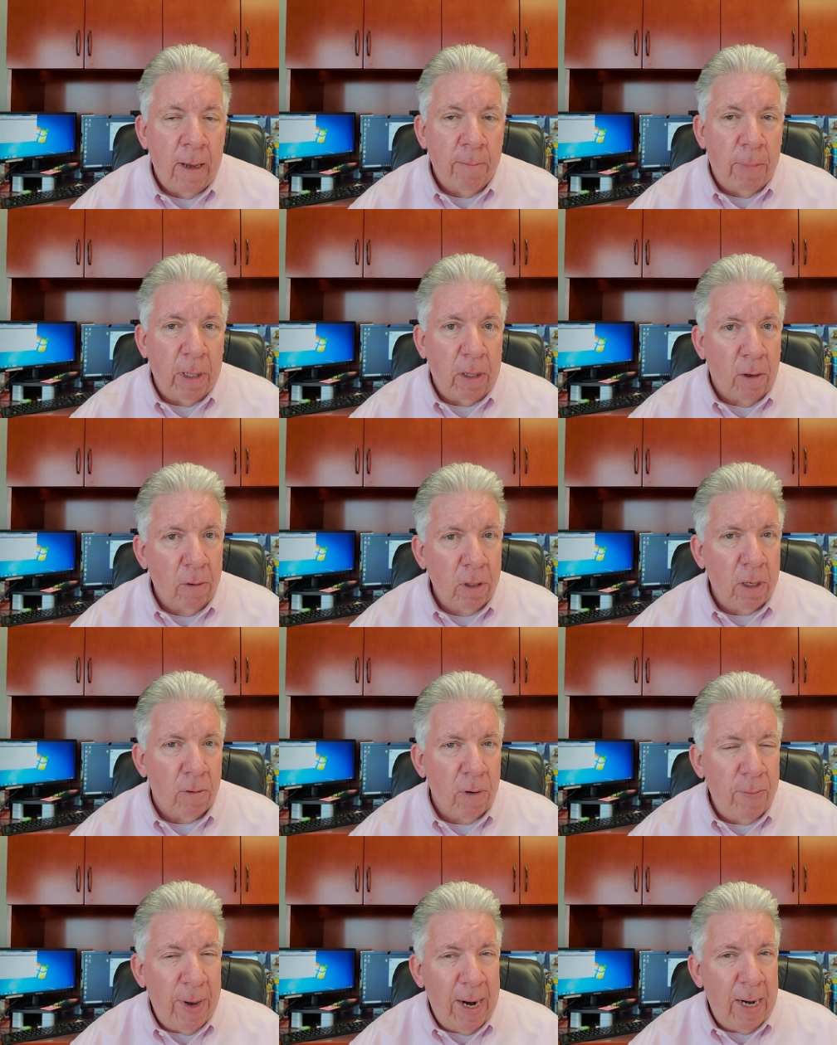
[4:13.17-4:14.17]
But those are the
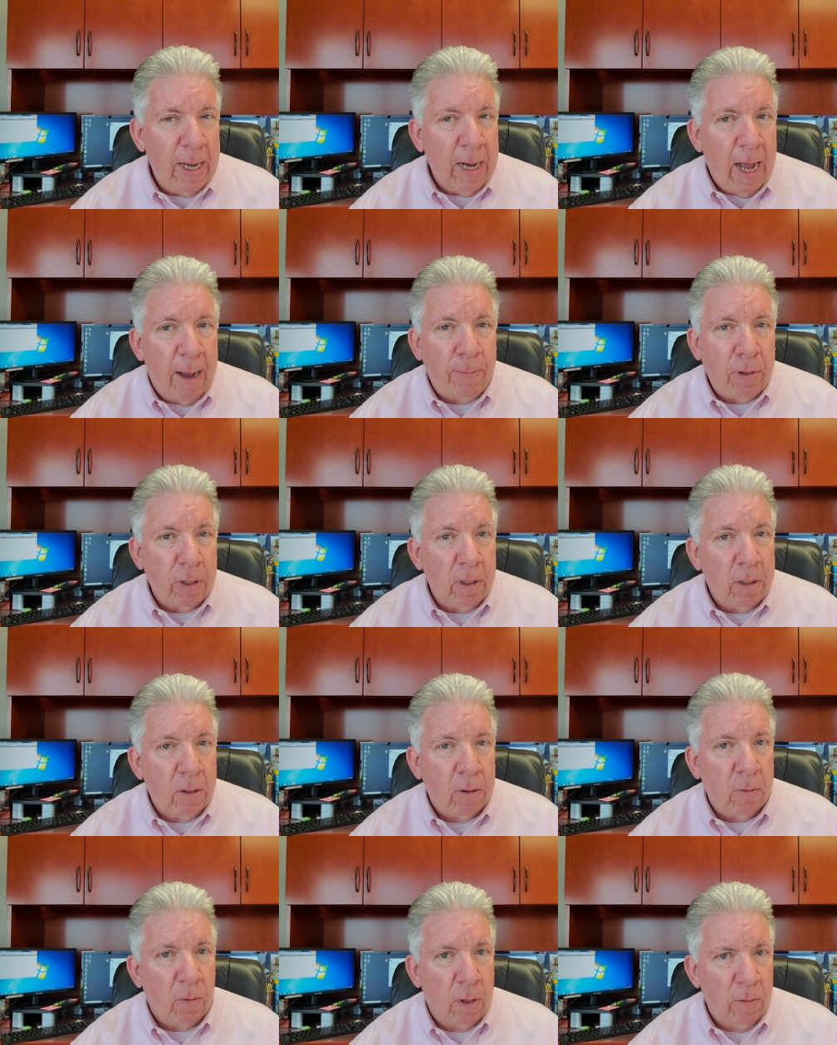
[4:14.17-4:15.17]
remaining
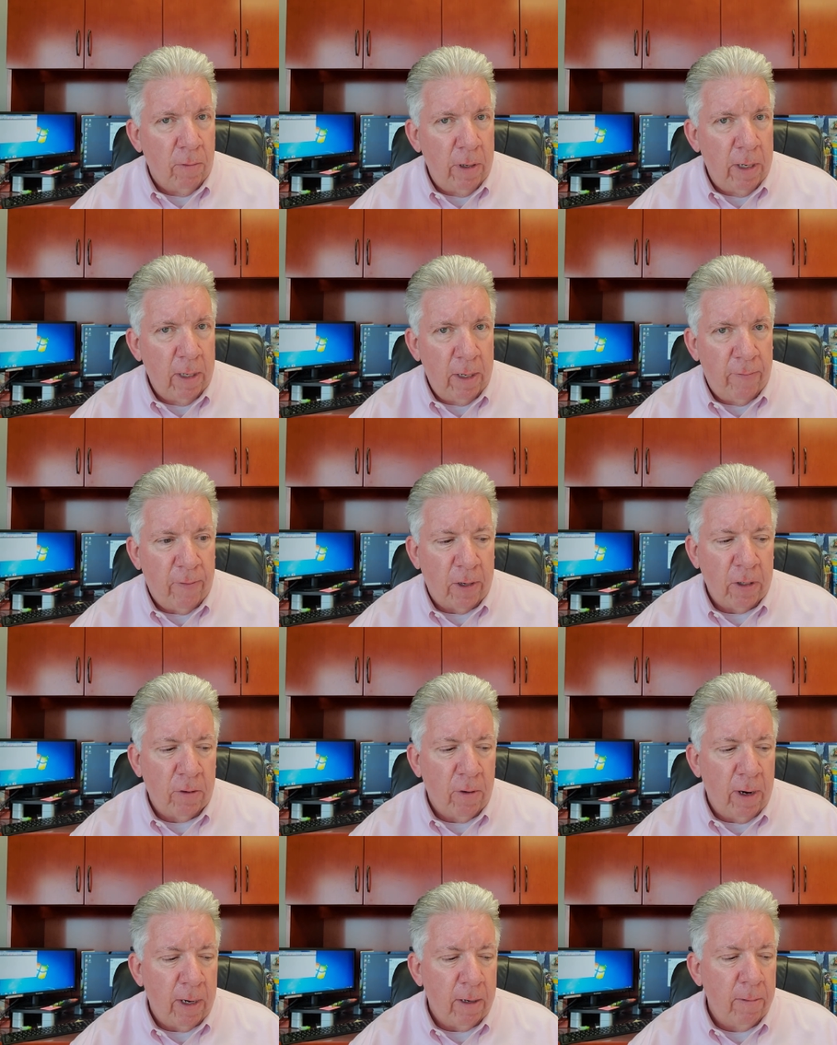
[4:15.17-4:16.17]
options when really
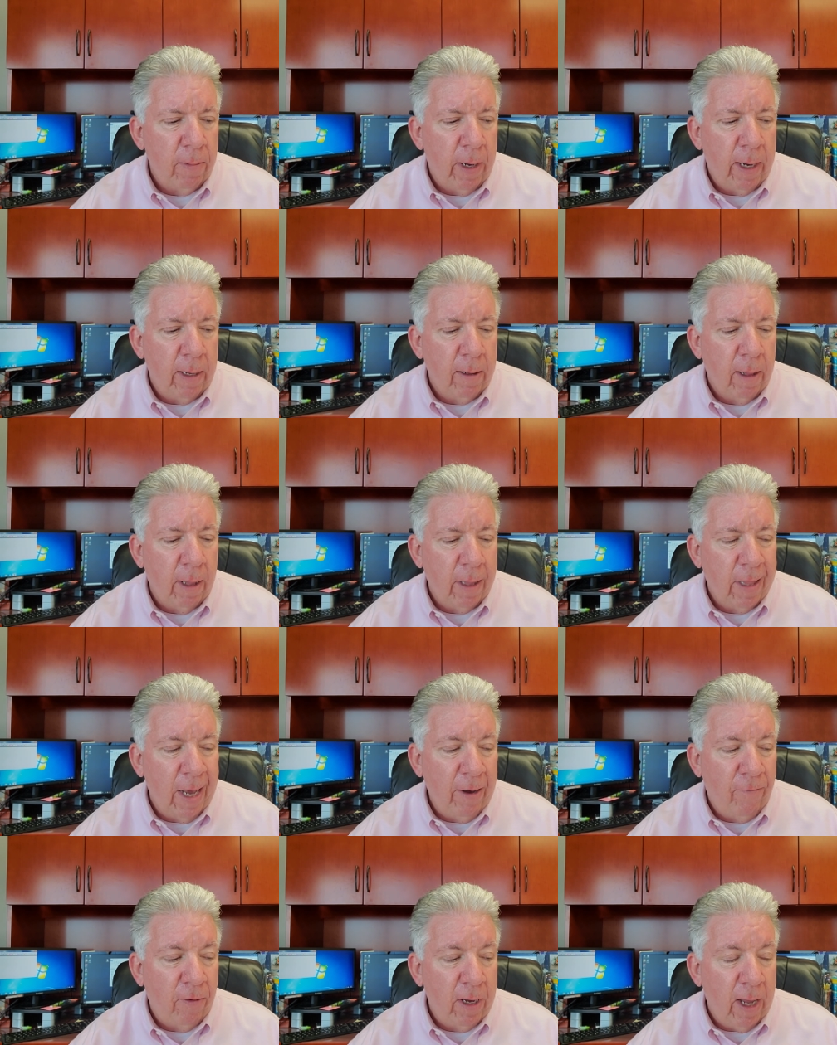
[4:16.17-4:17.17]
frustrated. And
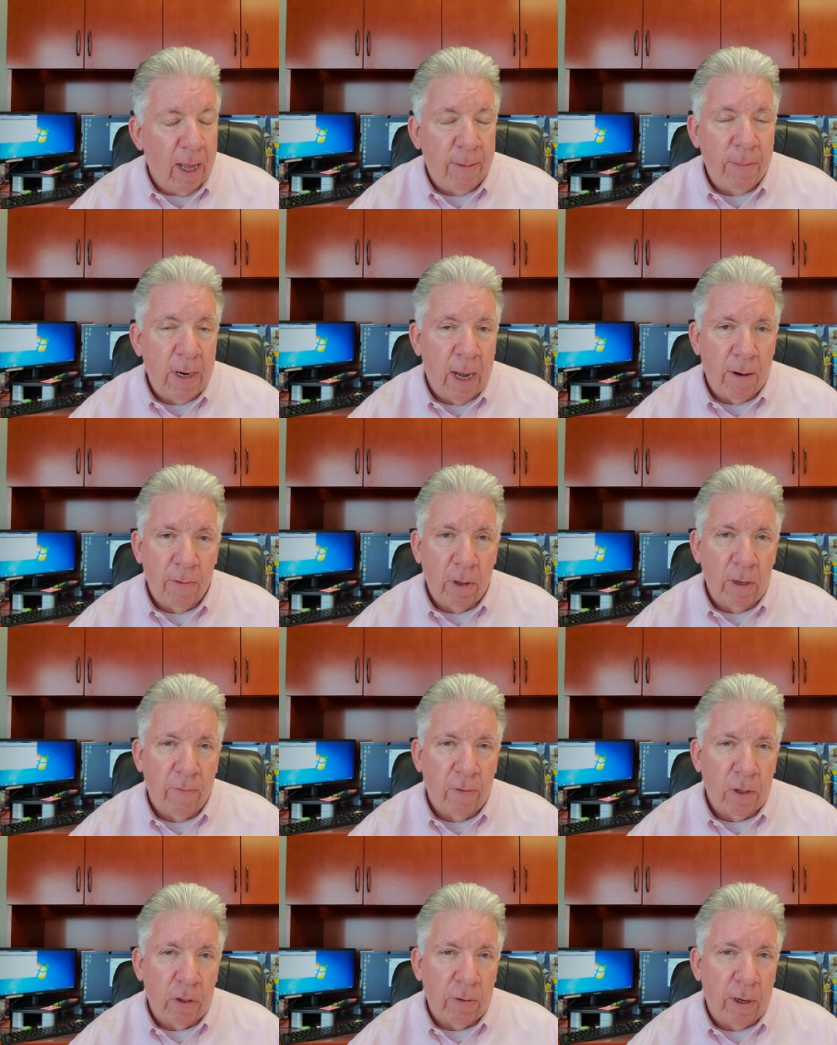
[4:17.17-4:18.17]
thankfully, I'm not really
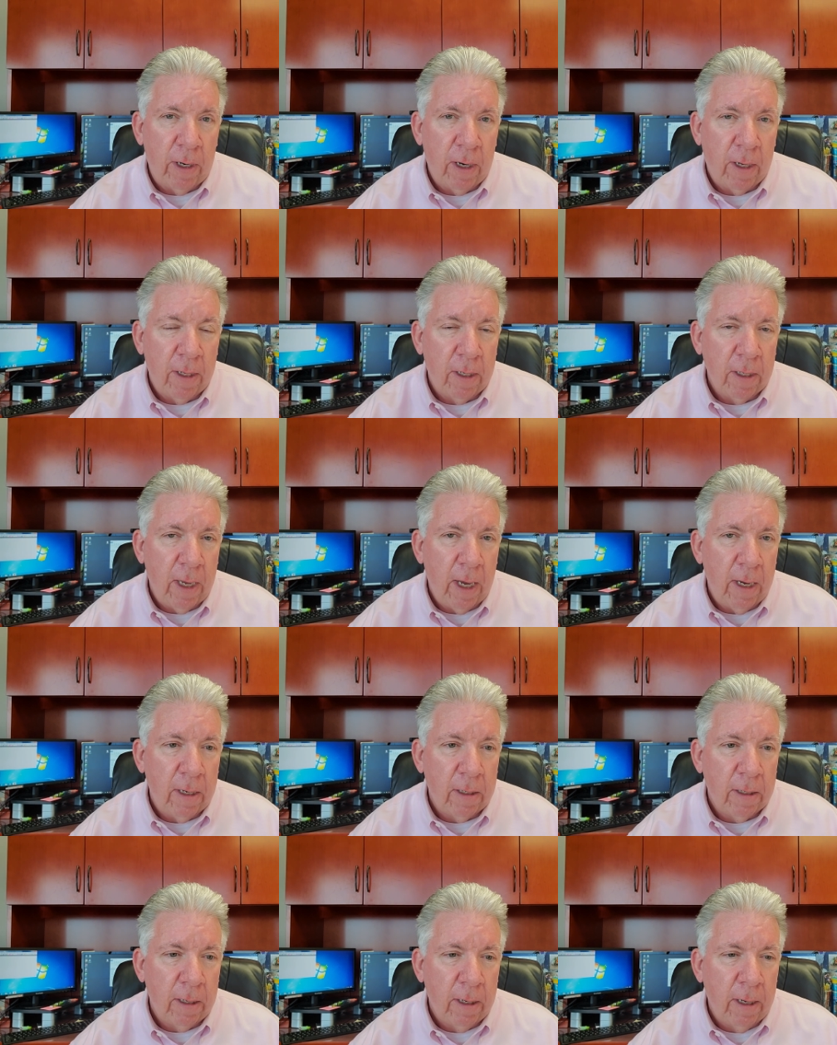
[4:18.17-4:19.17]
frustrated on this
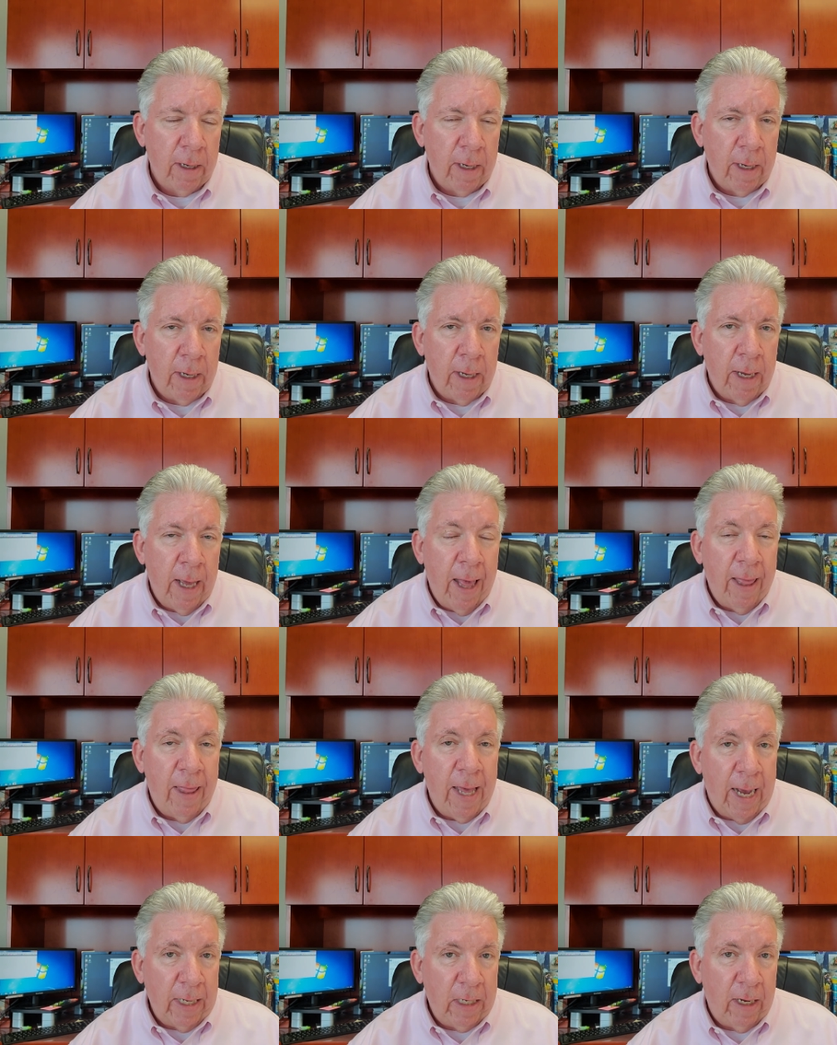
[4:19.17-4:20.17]
case.
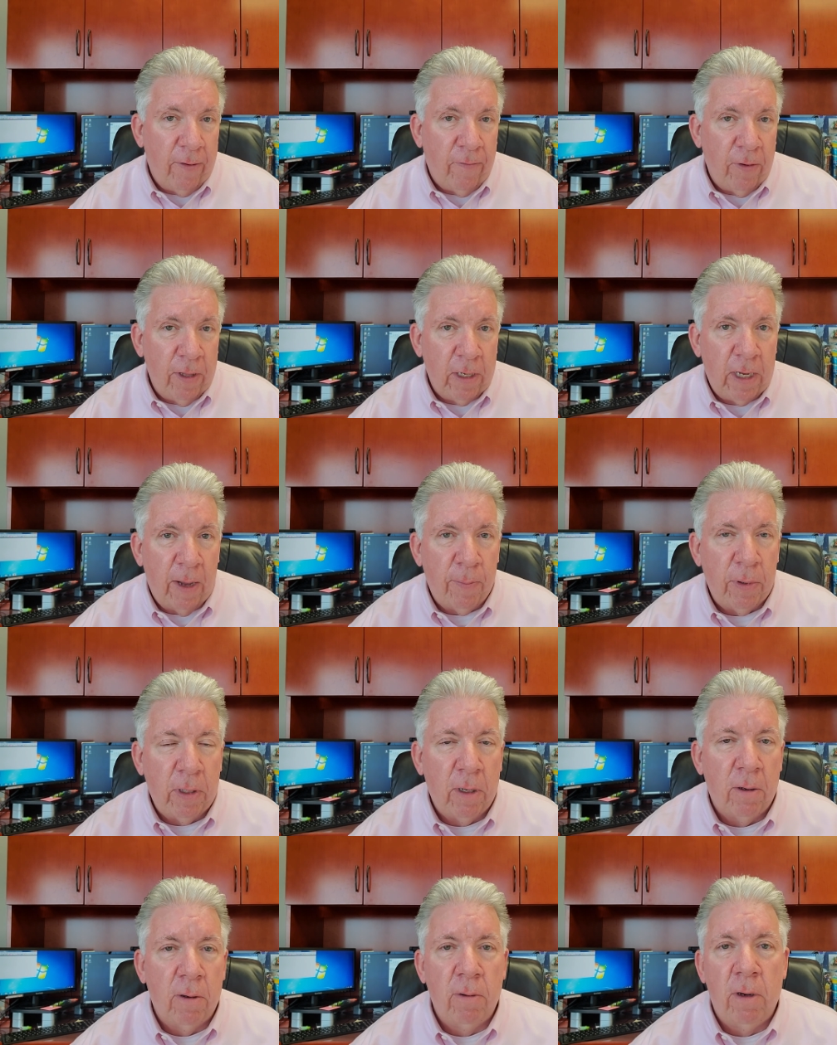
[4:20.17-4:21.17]
That's it for this
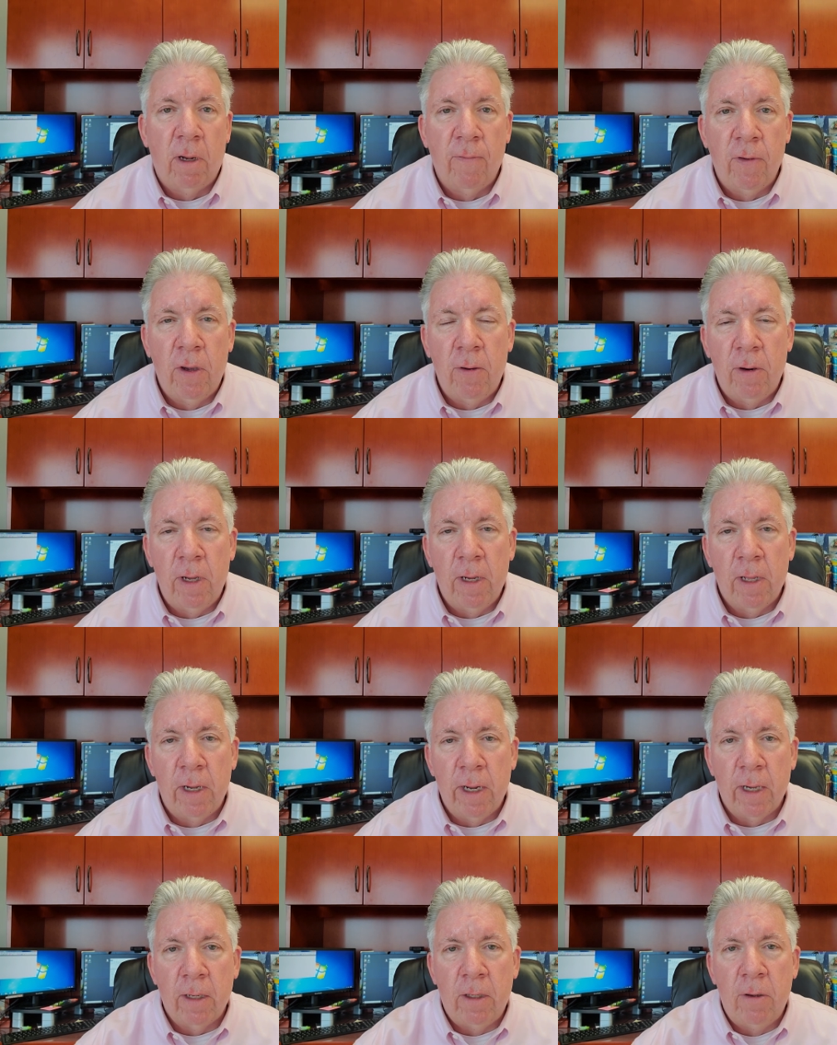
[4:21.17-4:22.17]
episode of QD
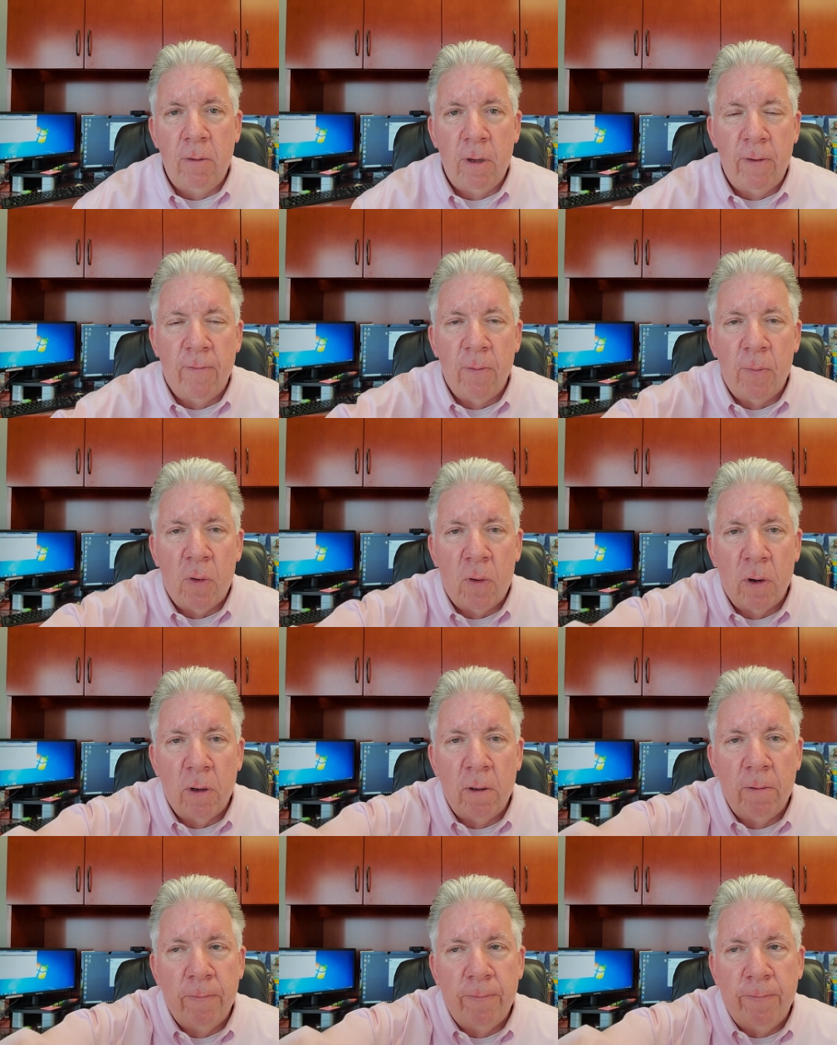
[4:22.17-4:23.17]
Clinic. Tune in for more.